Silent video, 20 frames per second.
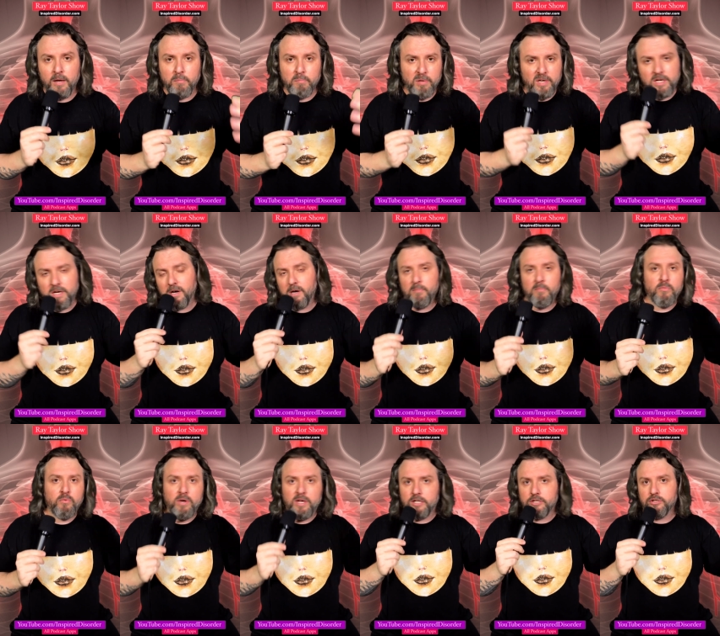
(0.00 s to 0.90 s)
become
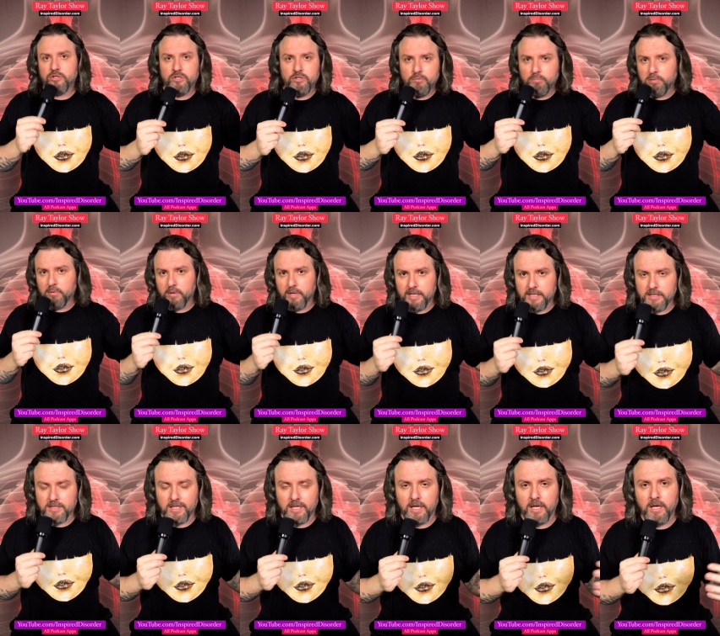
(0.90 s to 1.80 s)
rich super
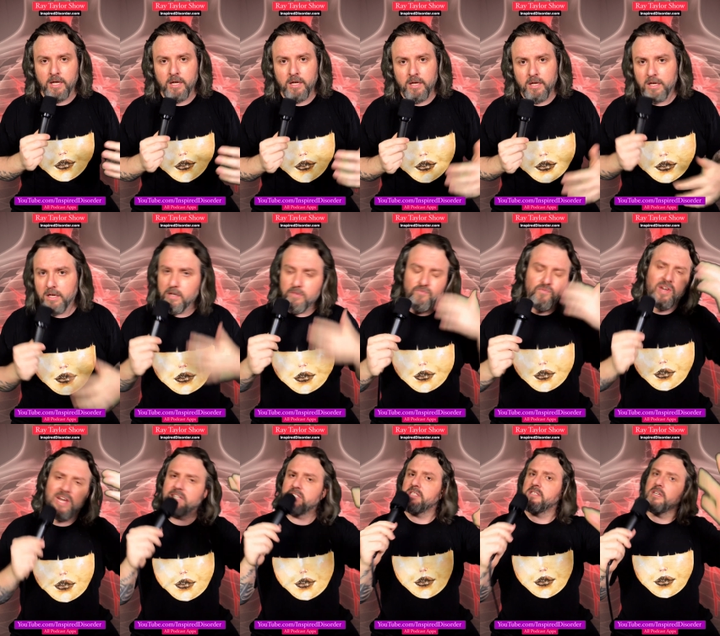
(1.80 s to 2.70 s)
easy,
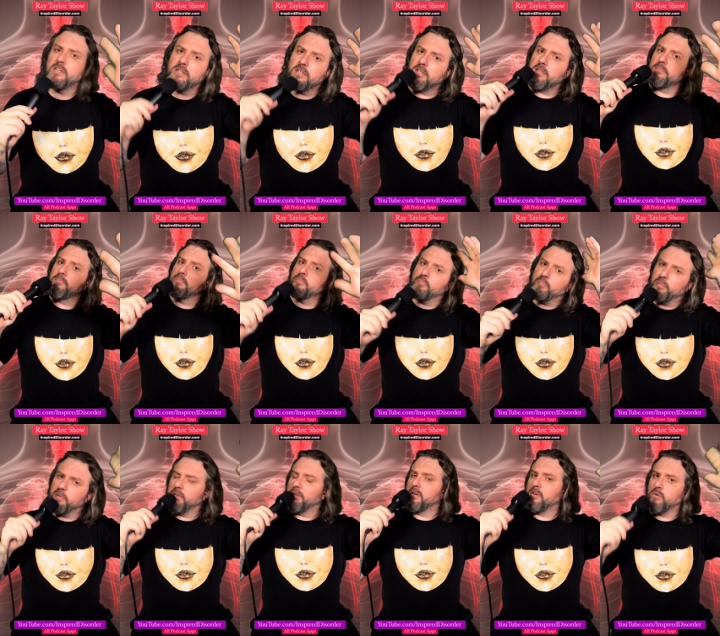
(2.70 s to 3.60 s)
invest in the
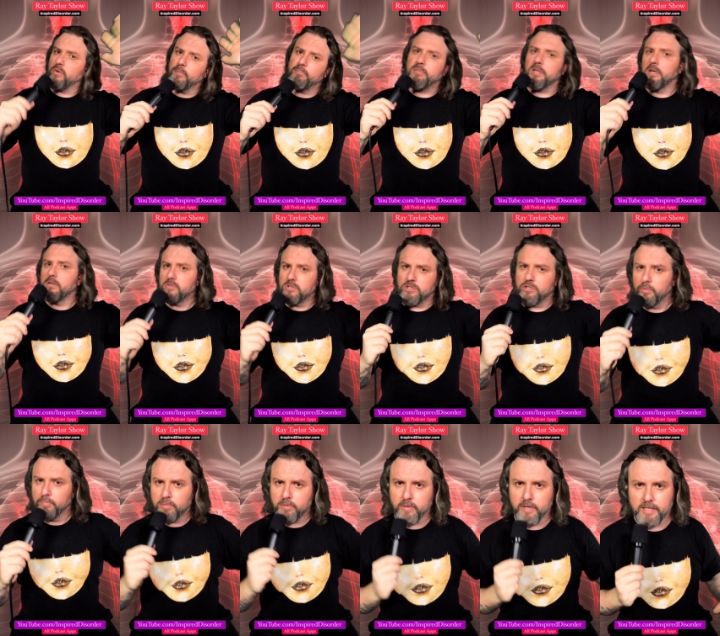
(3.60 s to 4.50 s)
crypto
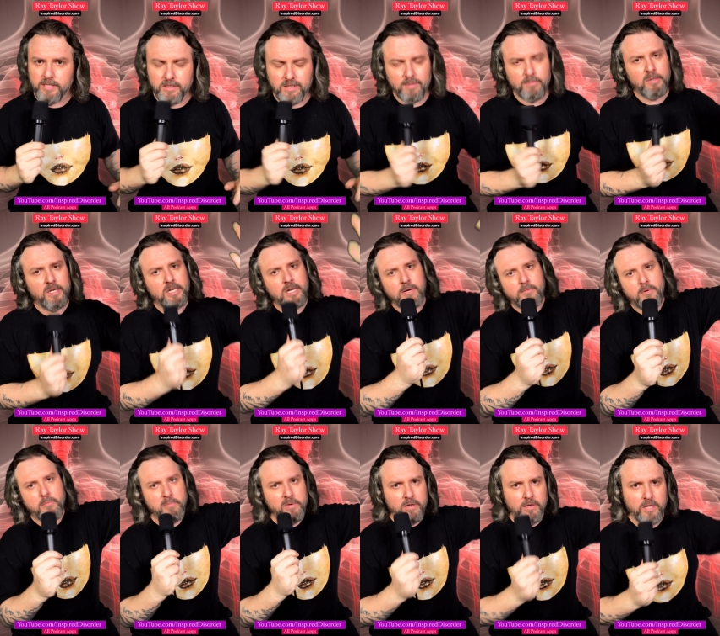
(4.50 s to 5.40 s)
super easy, become
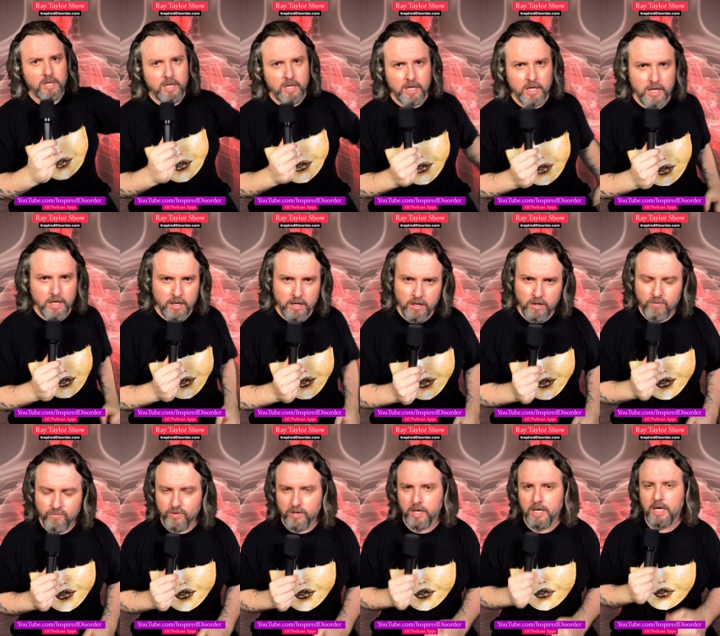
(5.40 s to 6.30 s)
a millionaire
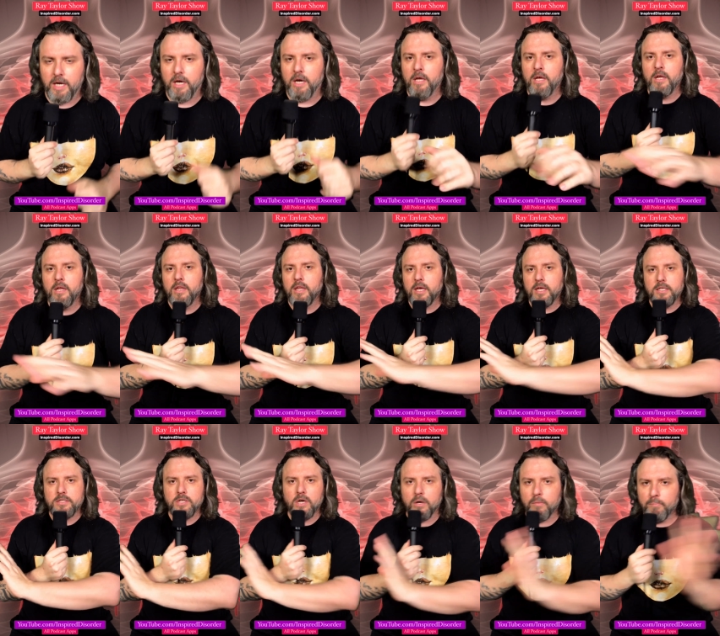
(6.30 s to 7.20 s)
overnight. Like,
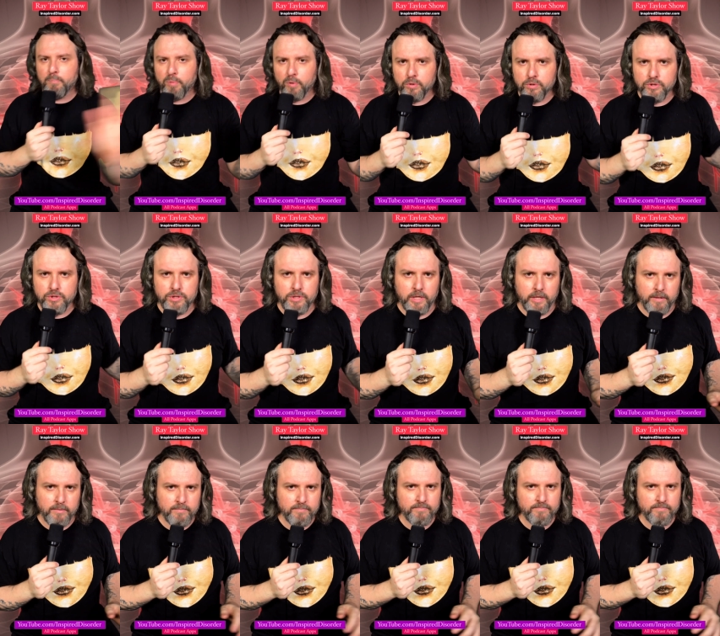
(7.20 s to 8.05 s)
it's all bullshit.